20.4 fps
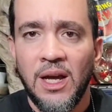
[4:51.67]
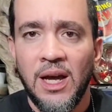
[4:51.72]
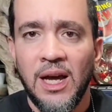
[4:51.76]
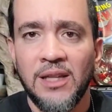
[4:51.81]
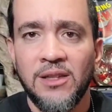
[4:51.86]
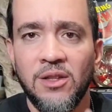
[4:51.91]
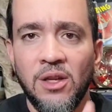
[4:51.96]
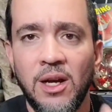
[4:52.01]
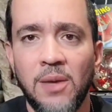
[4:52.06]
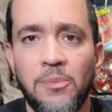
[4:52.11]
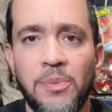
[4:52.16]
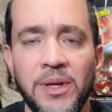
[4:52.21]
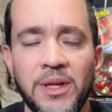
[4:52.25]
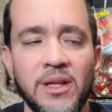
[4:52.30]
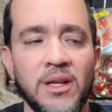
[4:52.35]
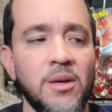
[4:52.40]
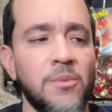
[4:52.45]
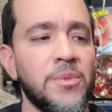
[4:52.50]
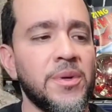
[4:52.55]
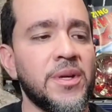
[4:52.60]
I thought I'd pick
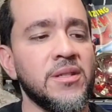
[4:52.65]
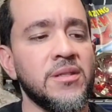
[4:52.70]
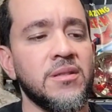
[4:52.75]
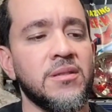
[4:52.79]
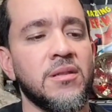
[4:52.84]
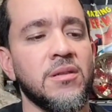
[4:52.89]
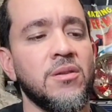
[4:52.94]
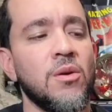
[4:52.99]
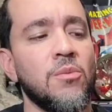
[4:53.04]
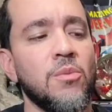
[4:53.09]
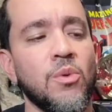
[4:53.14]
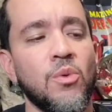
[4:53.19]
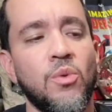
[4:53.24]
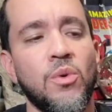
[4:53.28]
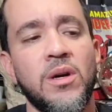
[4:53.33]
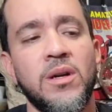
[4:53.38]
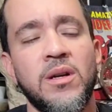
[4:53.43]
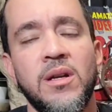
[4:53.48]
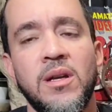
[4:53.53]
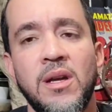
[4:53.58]
it up because it's the number
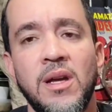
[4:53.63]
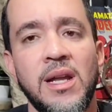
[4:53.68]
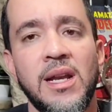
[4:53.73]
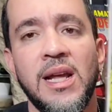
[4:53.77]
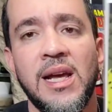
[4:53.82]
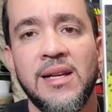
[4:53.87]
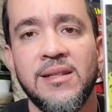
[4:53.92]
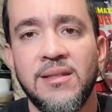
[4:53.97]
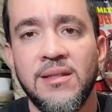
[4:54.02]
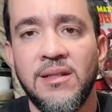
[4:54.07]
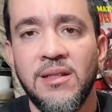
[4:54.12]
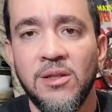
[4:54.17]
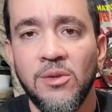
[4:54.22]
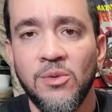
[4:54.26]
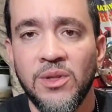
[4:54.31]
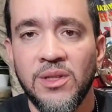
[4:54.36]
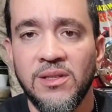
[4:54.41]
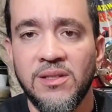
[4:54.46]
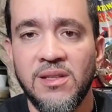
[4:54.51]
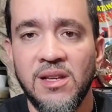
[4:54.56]
one and it has to deal
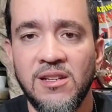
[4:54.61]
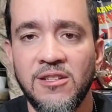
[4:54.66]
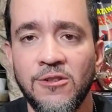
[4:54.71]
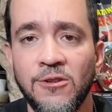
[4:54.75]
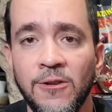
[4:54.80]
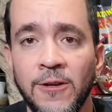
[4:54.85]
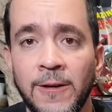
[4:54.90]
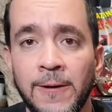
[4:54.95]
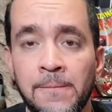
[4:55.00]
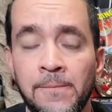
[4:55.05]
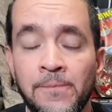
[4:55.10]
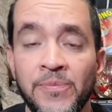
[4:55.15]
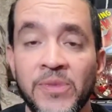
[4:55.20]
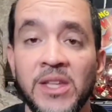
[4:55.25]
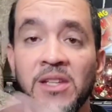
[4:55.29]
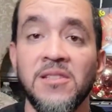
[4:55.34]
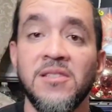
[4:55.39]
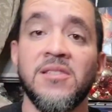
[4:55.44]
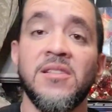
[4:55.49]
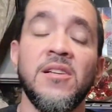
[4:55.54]
with the Sentry.
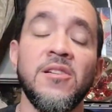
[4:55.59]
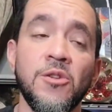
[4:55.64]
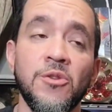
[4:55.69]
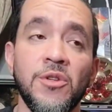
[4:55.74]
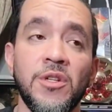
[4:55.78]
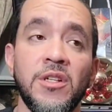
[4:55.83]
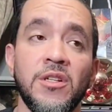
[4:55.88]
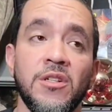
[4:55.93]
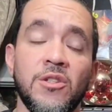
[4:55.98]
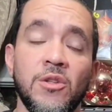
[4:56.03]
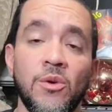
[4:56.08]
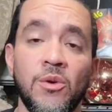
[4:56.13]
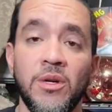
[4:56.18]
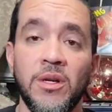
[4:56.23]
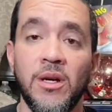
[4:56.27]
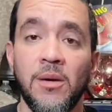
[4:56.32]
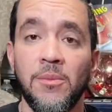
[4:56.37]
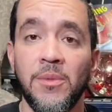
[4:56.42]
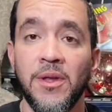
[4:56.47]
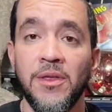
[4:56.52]
And the Sentry is
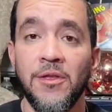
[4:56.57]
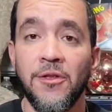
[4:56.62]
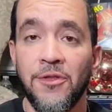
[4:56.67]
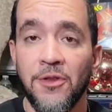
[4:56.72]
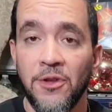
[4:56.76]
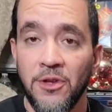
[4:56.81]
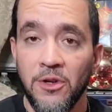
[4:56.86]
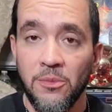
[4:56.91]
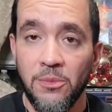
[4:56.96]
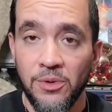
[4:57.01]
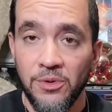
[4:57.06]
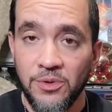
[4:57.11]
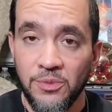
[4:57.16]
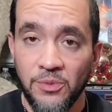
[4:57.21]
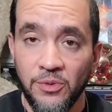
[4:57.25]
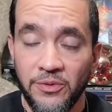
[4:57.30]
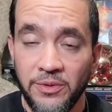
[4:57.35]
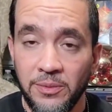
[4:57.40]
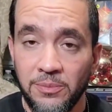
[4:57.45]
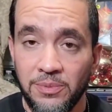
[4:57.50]
showing up in the Thunderbolts
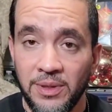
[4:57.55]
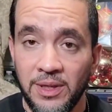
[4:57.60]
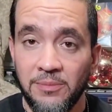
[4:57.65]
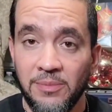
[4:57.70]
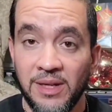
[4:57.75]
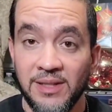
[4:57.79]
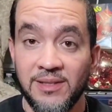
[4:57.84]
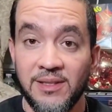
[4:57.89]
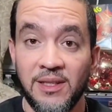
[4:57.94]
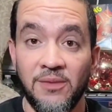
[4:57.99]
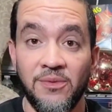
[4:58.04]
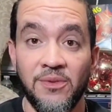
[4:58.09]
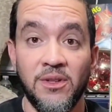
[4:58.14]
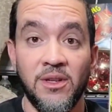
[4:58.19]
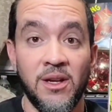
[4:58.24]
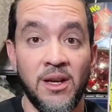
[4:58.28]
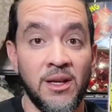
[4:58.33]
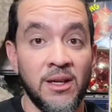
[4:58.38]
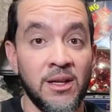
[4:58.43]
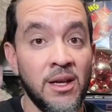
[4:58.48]
movie, played by Stephen
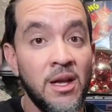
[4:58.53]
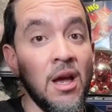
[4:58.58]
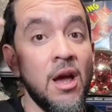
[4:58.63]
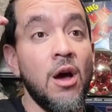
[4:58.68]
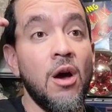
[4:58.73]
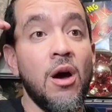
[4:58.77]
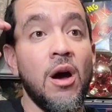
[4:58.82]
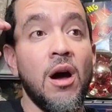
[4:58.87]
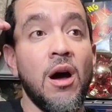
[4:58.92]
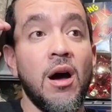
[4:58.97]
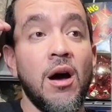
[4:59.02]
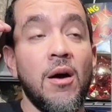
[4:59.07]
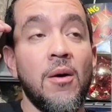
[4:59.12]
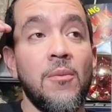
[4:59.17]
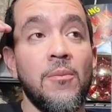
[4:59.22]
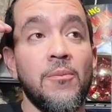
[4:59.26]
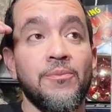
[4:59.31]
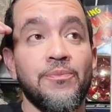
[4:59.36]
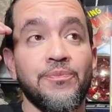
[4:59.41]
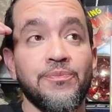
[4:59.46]
Yang.
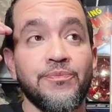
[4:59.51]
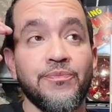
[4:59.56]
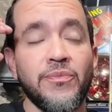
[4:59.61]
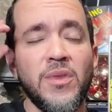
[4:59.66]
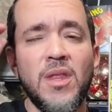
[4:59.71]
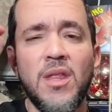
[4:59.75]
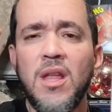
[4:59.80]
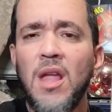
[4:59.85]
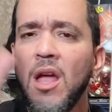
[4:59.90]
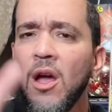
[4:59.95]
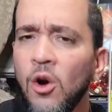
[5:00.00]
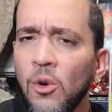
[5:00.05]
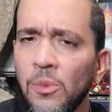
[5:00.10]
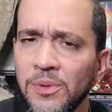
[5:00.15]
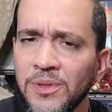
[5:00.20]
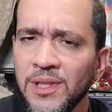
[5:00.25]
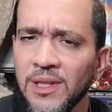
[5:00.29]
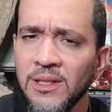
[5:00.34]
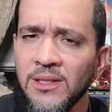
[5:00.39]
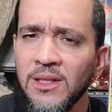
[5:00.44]
Um, I hope
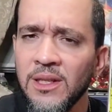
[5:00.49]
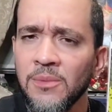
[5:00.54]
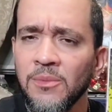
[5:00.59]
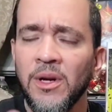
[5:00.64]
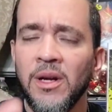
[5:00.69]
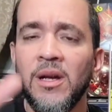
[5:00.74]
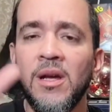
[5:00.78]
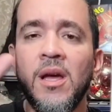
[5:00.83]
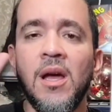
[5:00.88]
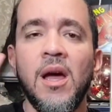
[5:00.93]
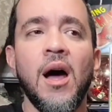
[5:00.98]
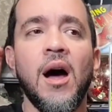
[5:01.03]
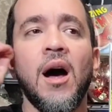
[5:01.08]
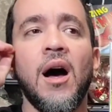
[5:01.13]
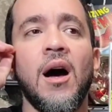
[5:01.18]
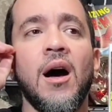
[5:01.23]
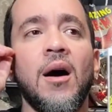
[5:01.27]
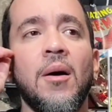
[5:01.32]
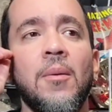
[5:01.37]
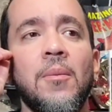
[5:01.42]
I said his name right.
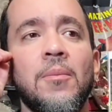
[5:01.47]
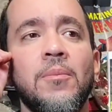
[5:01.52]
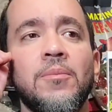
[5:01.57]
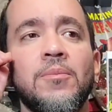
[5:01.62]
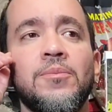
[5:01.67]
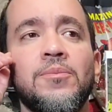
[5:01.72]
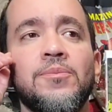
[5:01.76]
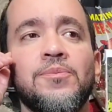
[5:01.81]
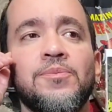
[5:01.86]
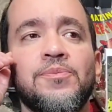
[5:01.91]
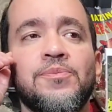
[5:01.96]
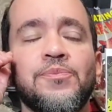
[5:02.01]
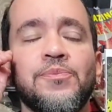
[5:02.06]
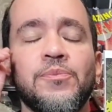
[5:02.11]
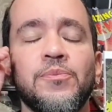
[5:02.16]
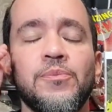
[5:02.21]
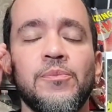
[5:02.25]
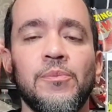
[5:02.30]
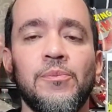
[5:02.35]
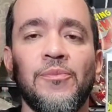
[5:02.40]
Um,
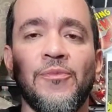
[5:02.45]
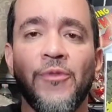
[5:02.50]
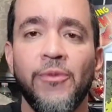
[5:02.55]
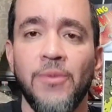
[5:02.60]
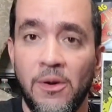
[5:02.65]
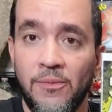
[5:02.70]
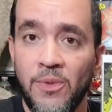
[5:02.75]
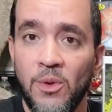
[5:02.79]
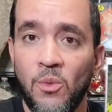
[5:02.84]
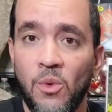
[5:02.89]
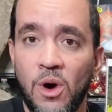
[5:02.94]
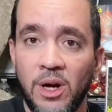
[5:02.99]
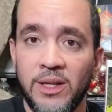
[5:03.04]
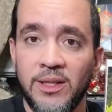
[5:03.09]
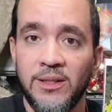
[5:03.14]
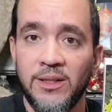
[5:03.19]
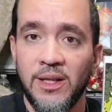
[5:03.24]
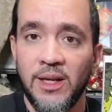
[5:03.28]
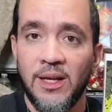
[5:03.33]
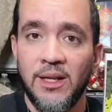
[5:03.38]
from The
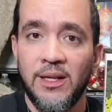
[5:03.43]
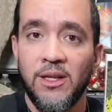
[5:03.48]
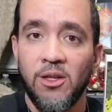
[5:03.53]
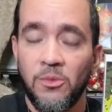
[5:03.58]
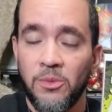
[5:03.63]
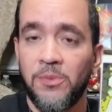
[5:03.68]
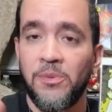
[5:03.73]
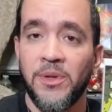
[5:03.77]
Walking Dead, he'll be